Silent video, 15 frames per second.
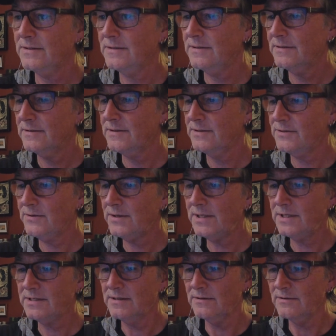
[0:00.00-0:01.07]
Suzuki
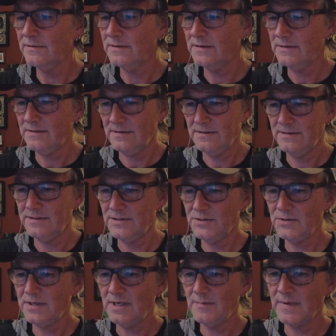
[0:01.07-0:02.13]
doesn't look. Is
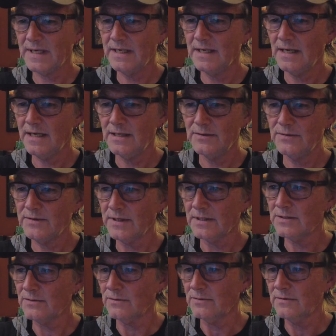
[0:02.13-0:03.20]
Suzuki a big guy? I don't think
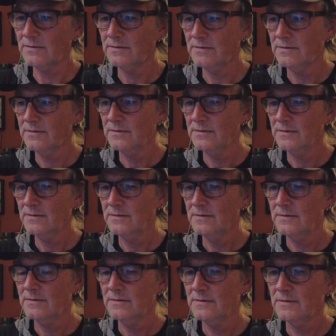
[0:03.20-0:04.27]
so.
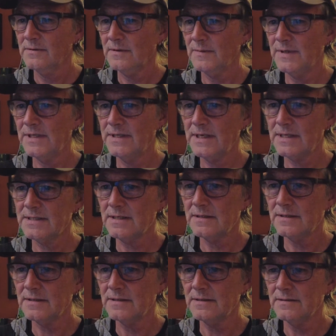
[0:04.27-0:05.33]
I mean, he takes
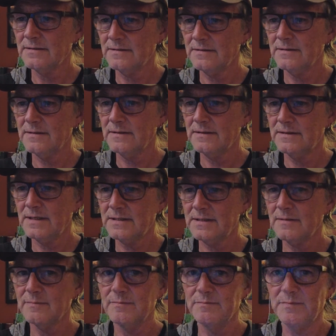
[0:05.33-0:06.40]
a
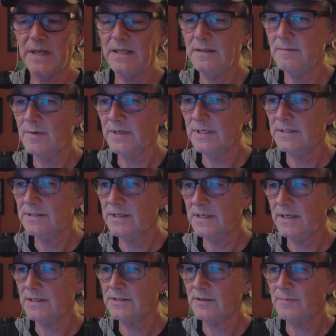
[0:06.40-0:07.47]
beating, but he
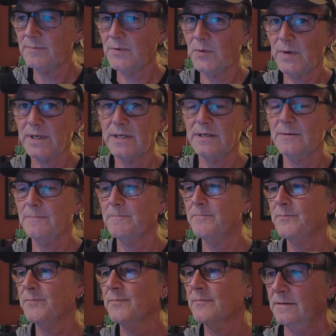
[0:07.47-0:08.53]
gets up quick.
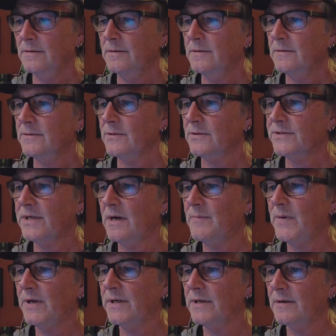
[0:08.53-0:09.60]
So
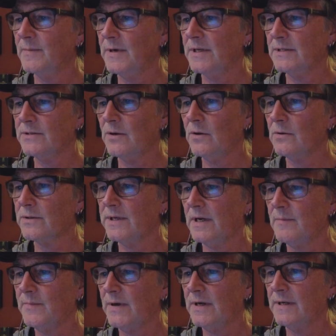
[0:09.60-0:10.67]
Tampa here, man. It's all
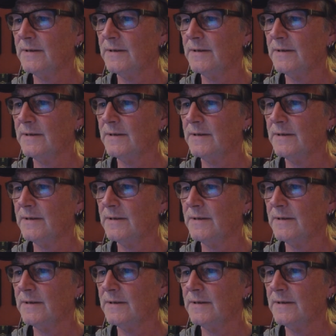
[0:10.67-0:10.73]
Tampa.